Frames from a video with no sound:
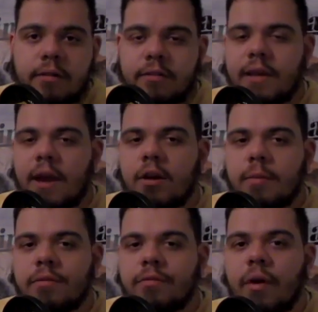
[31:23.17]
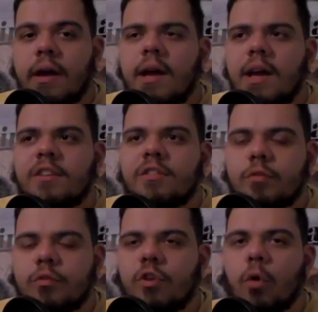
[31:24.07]
It's scary to be it's
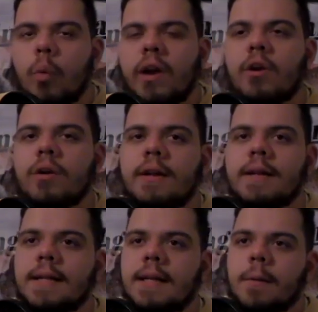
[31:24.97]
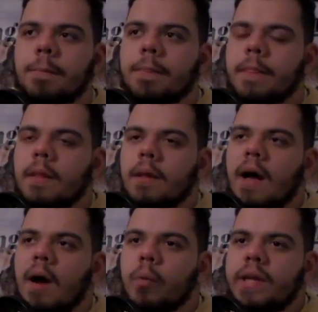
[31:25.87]
so weird
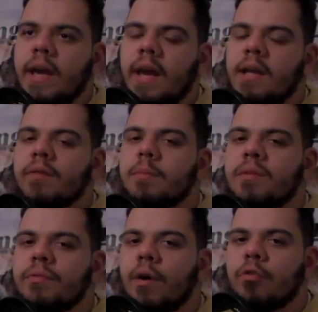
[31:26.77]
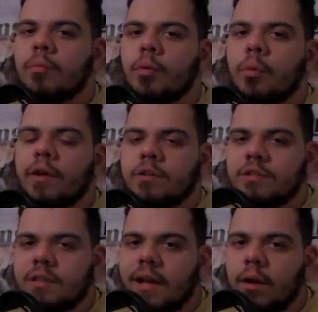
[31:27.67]
how we can't even be vulnerable with
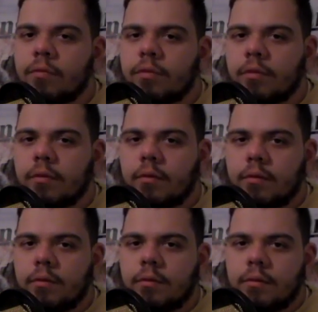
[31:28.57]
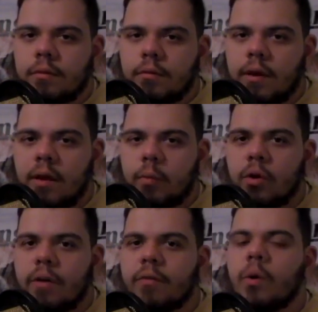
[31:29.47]
ourselves, right? We
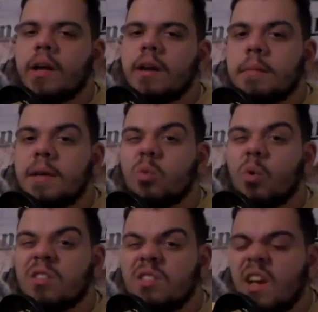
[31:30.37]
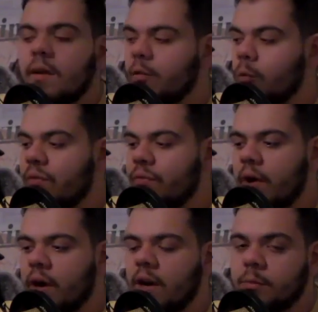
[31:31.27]
don't even want to admit to ourselves when we're
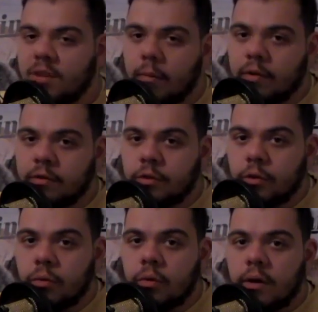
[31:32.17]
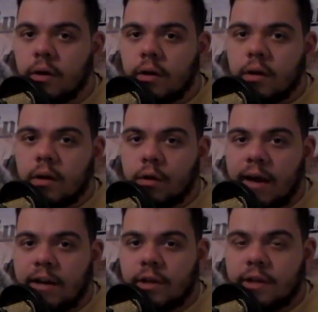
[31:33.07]
fucking up. Some of us do.
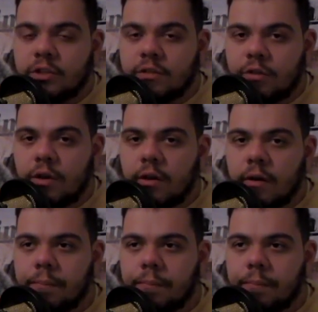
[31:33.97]
Congratulations to you.